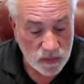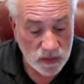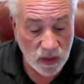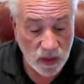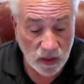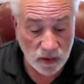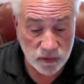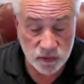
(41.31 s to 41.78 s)

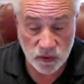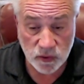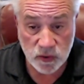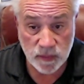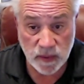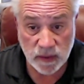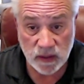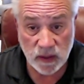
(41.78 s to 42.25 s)
I'll show
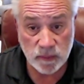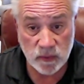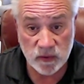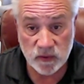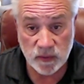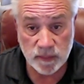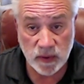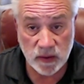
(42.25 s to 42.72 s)
you my
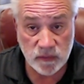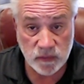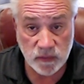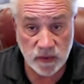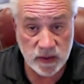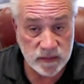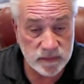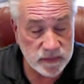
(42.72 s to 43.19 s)
numbers. I'm not
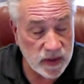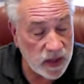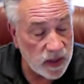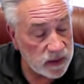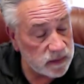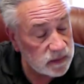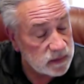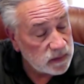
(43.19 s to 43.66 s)
afraid of
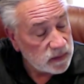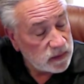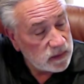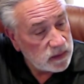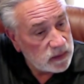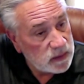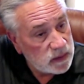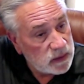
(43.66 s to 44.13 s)
that.
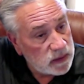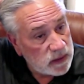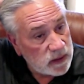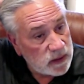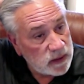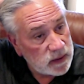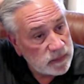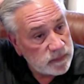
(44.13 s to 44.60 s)

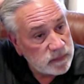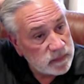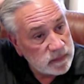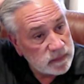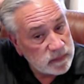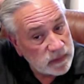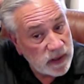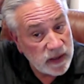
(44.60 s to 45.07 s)
Um,
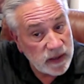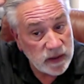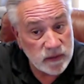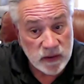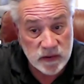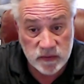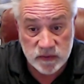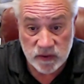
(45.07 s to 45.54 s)

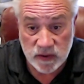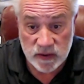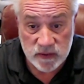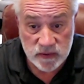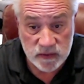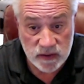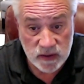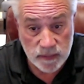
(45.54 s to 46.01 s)
IRS is going to
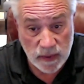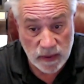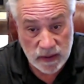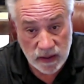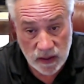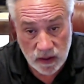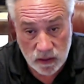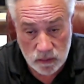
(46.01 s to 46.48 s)
see them
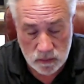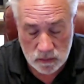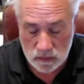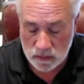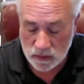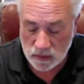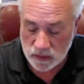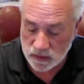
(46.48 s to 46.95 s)
anyhow.
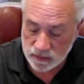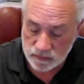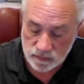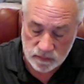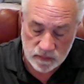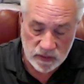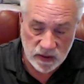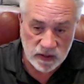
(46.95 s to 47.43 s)
Uh,
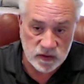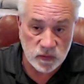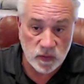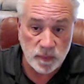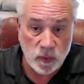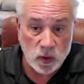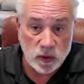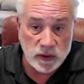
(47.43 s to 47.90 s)
gets
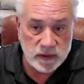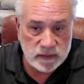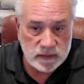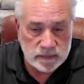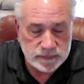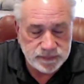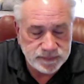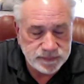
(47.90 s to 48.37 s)
reported.
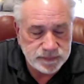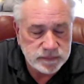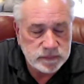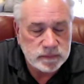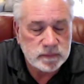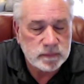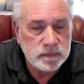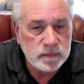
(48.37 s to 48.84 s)

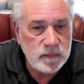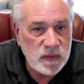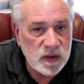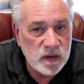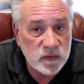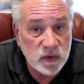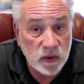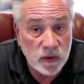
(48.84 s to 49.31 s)

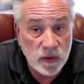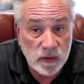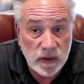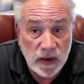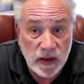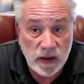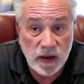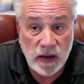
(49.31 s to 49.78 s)
So
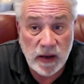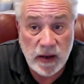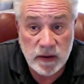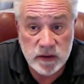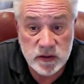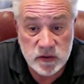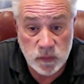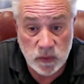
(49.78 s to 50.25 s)
uh, I
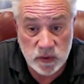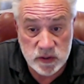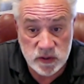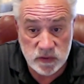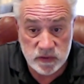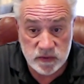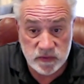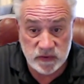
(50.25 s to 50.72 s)
just want
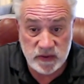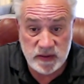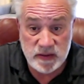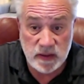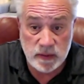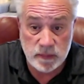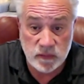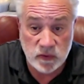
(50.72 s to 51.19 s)
you to see
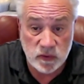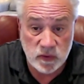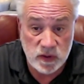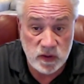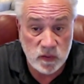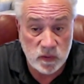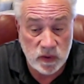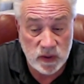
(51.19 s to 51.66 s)
them so
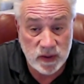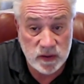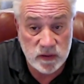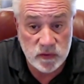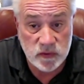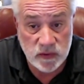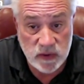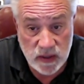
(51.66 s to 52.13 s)
that you can
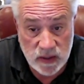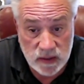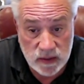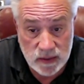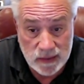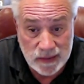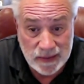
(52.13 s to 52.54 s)
understand